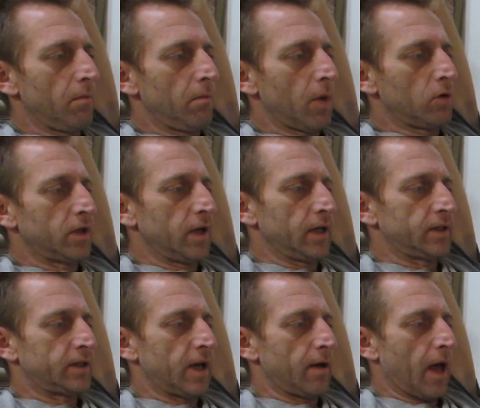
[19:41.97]
motion is
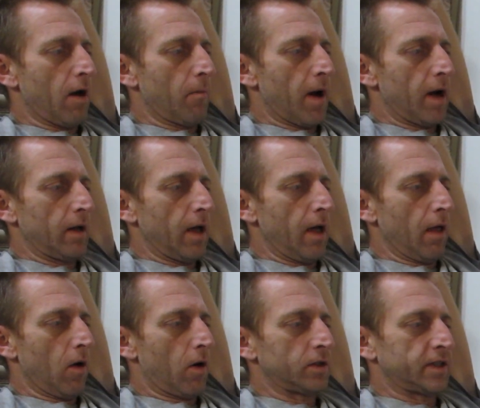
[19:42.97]
set out by
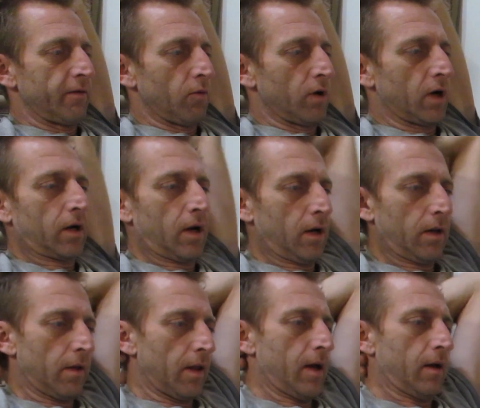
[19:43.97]
LR
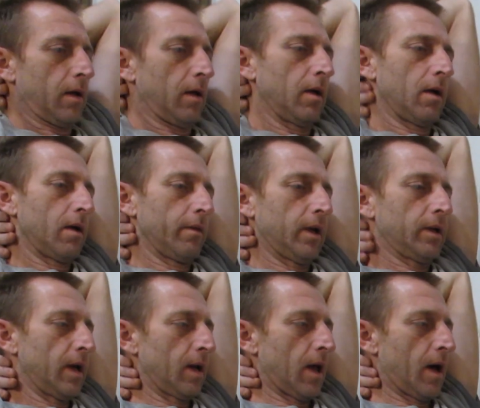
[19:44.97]
7.1. That the
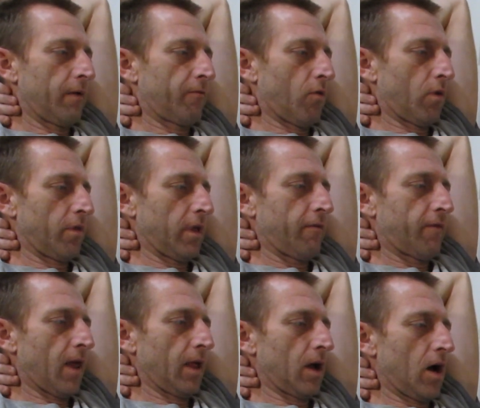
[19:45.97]
deadline for the
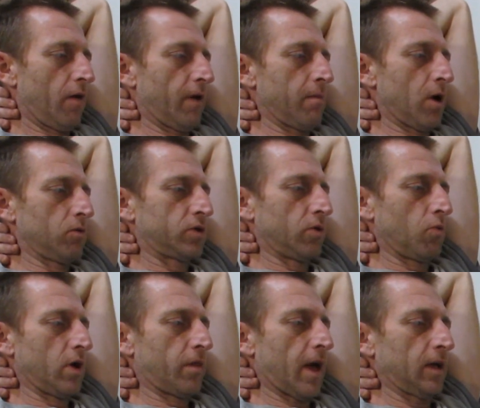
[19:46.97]
filing of a motion
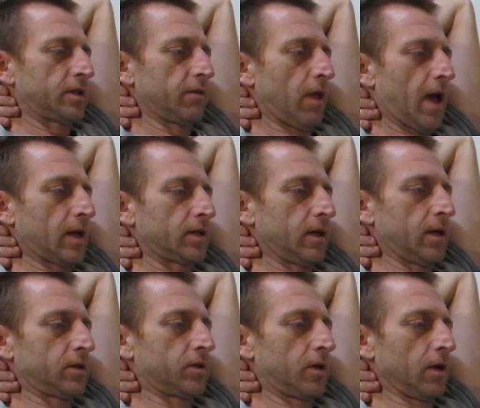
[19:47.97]
with a civil action
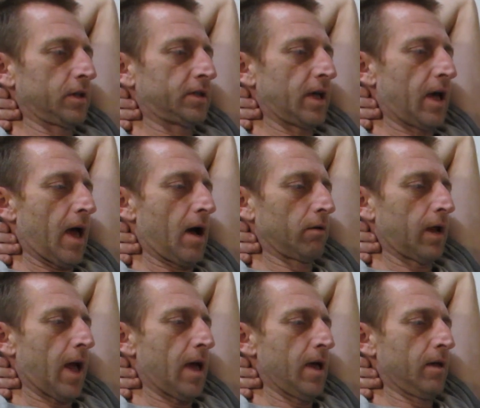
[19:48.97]
is generally set out
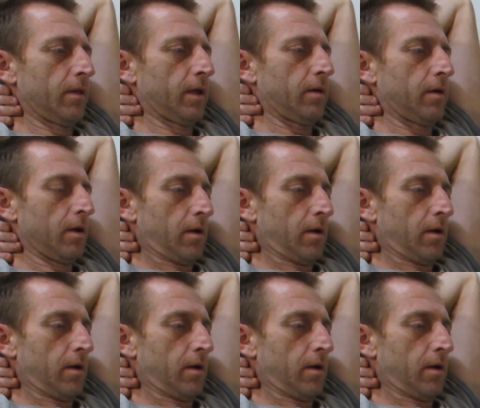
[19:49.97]
in the